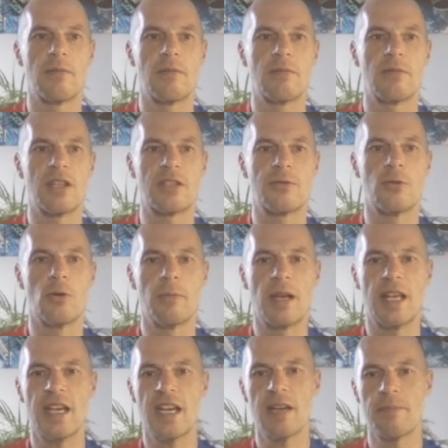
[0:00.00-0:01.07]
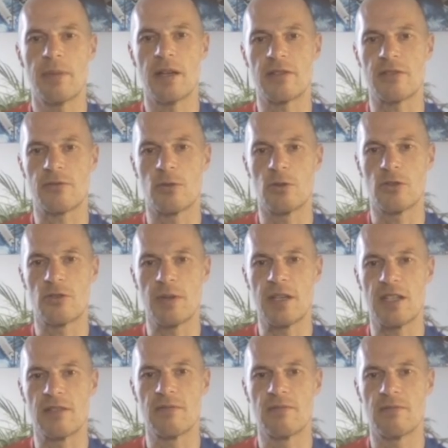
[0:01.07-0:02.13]
this formula here, but of course we
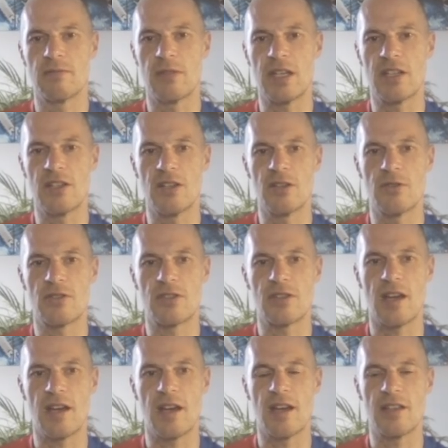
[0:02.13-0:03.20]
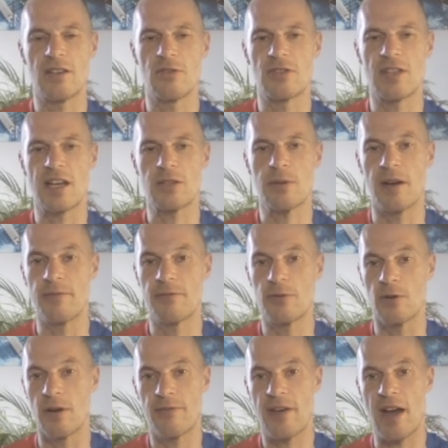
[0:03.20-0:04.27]
can use that as well. In
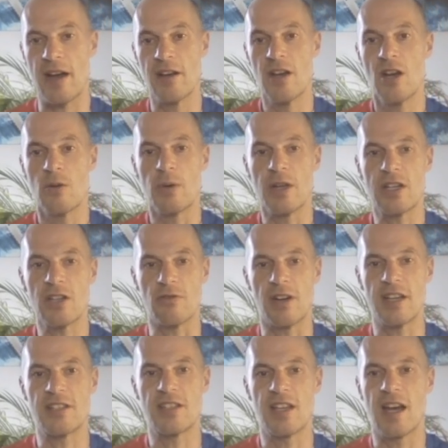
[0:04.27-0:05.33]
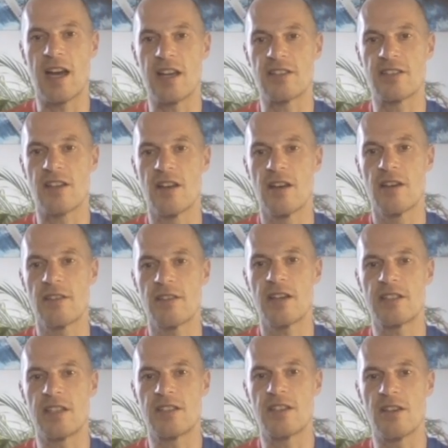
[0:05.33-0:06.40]
fact, we could write it as
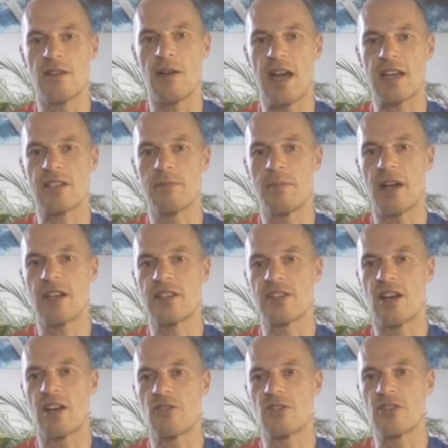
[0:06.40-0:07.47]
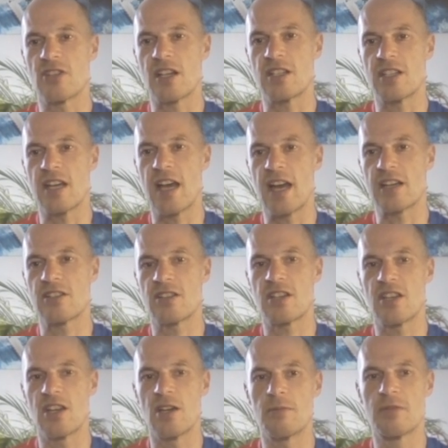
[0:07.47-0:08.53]
32x minus 160x
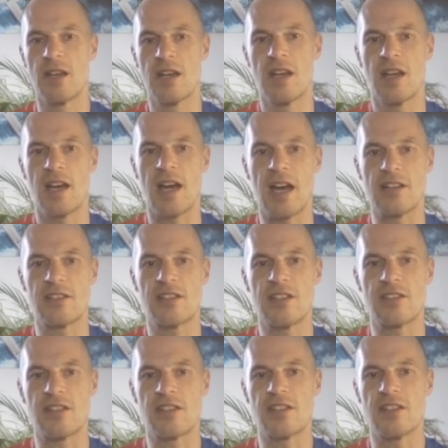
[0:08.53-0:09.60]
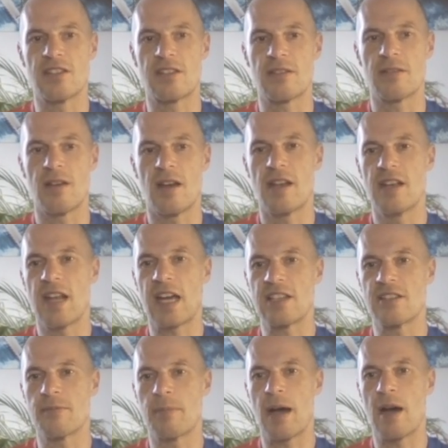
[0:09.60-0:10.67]
cubed, and since this is a
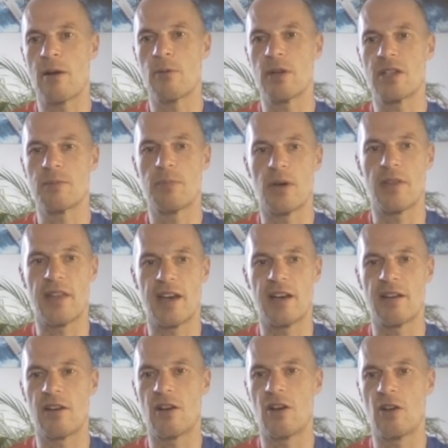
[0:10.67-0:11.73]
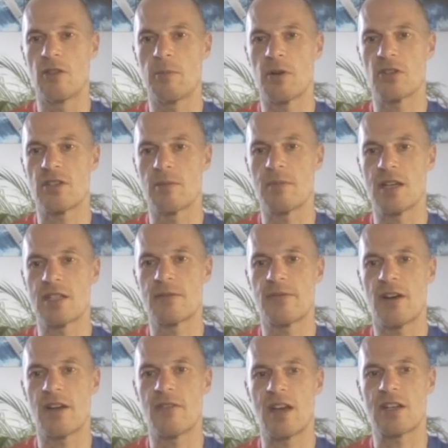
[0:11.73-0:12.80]
negative power, we could put that on the bottom as
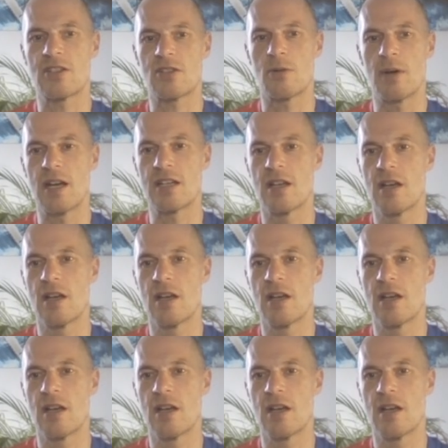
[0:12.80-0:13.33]
5x squared